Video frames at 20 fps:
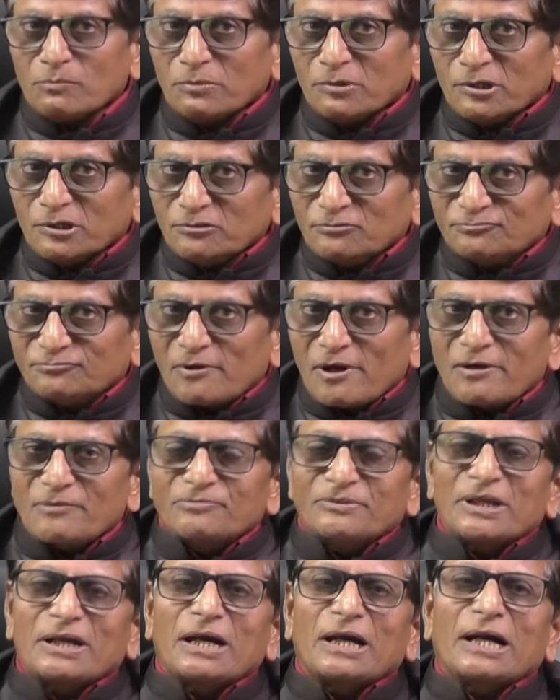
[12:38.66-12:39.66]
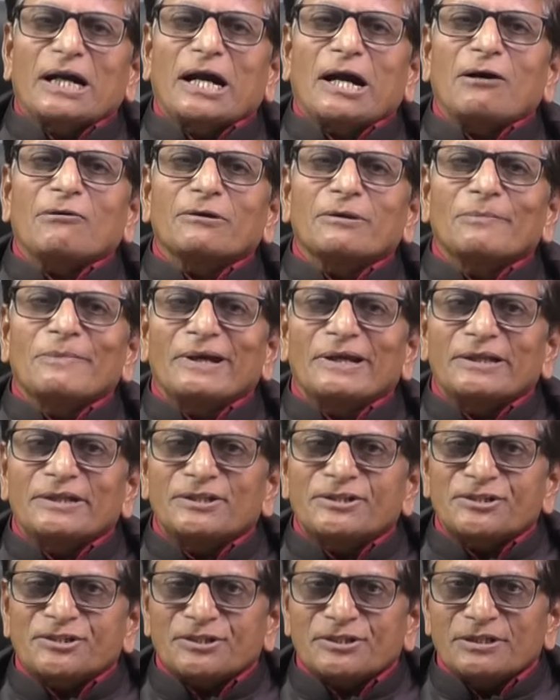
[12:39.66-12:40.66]
move of the
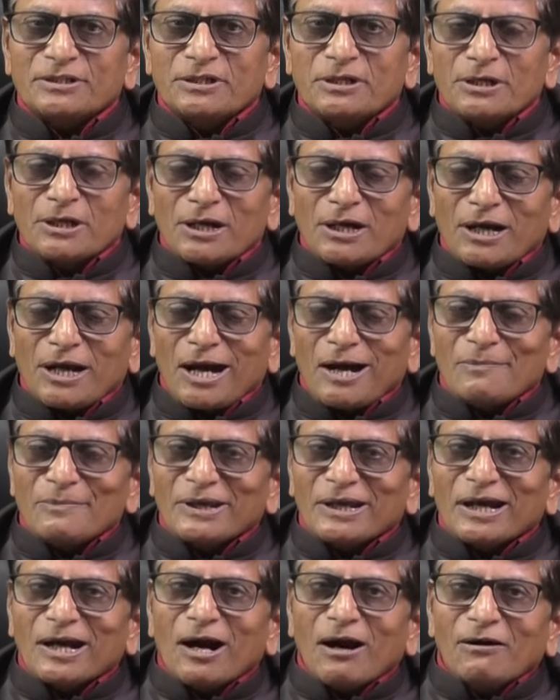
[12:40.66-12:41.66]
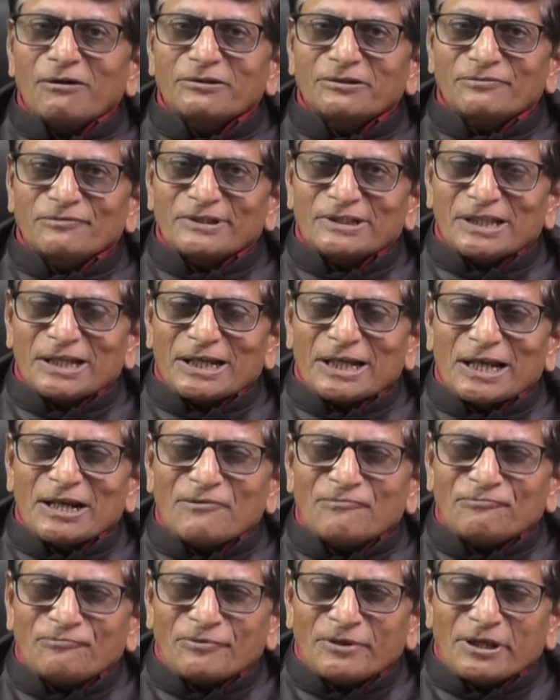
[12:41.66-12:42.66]
government coming out with an
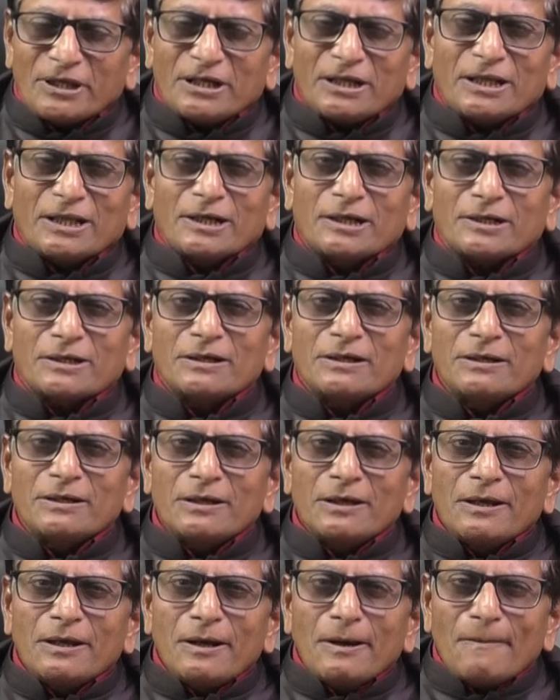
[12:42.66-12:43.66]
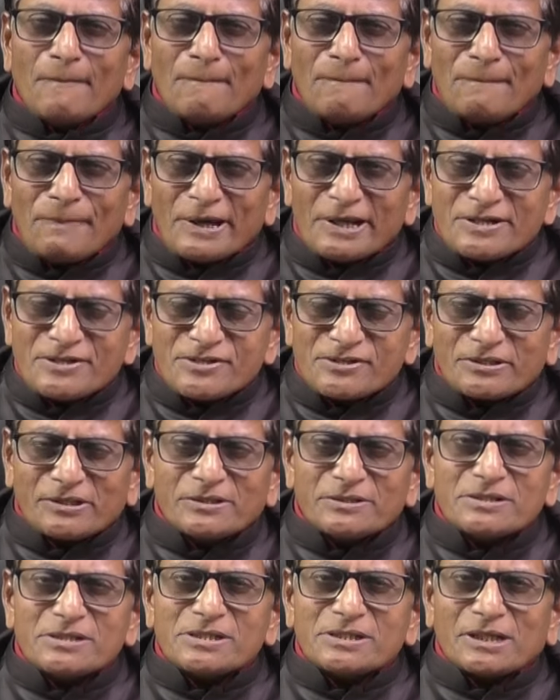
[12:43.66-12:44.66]
inferior
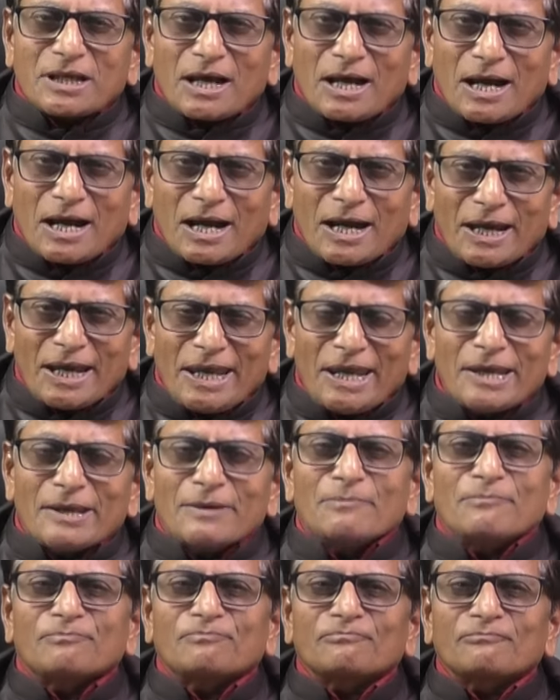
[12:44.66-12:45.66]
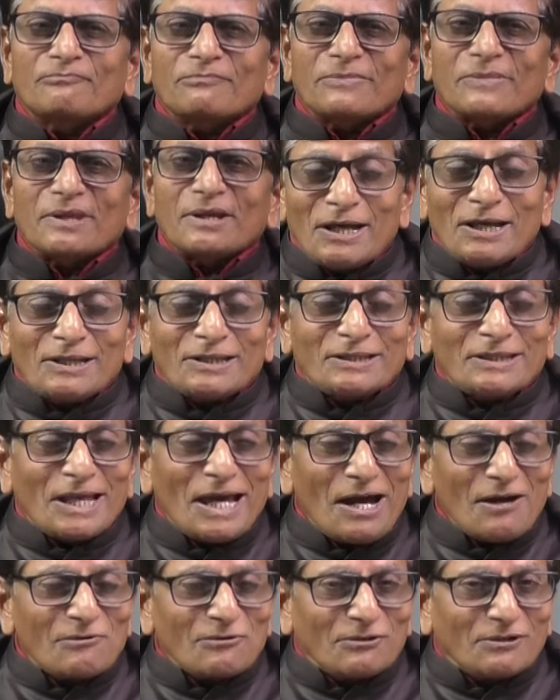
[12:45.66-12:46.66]
pension scheme.
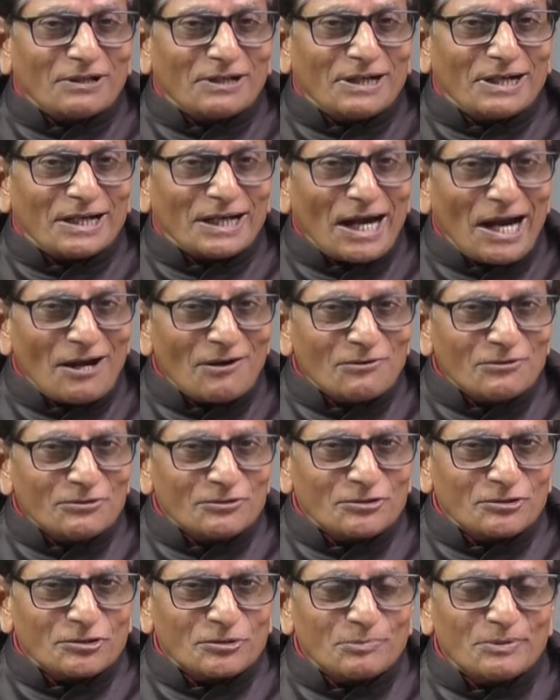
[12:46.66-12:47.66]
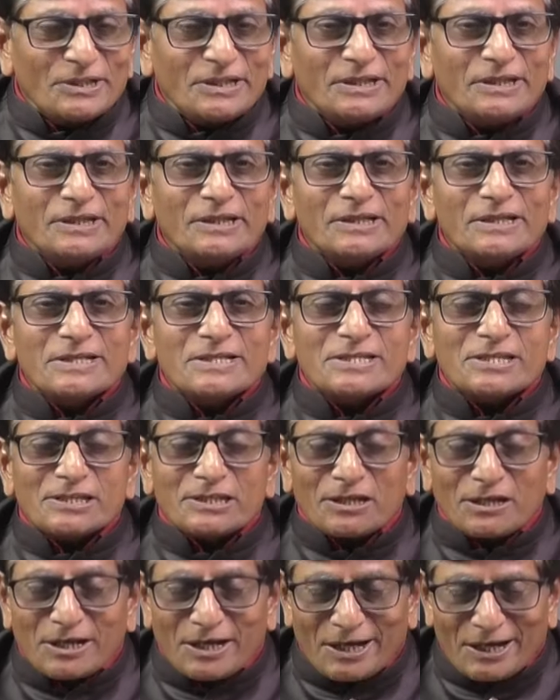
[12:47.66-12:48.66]
They have ground to be
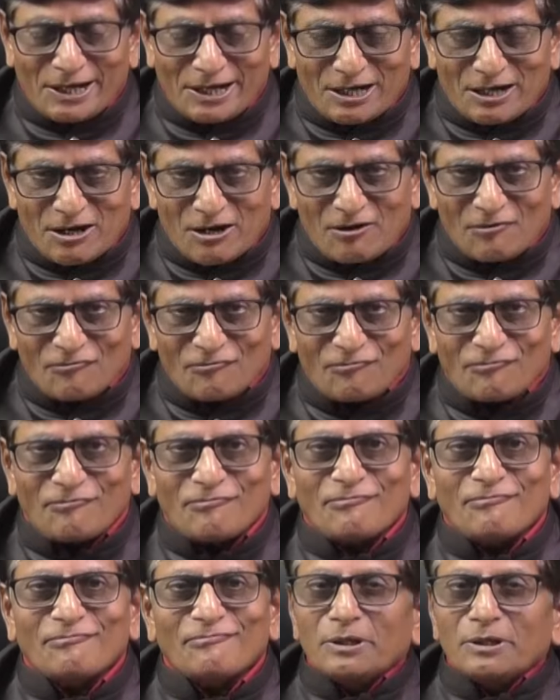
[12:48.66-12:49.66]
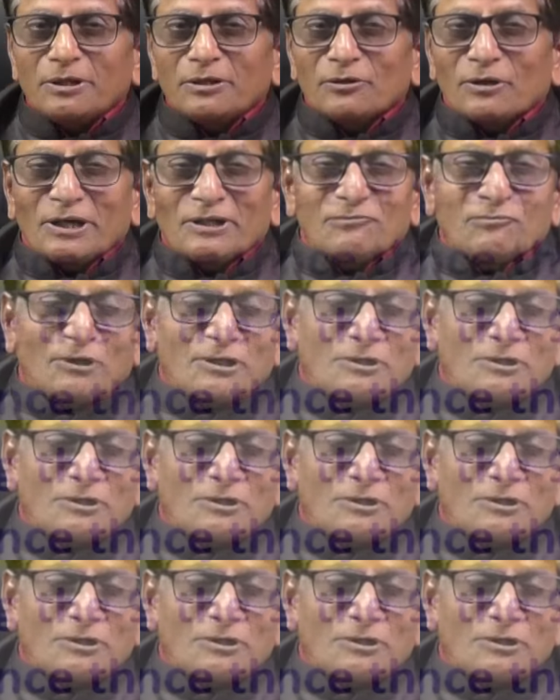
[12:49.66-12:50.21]
scared of. Look at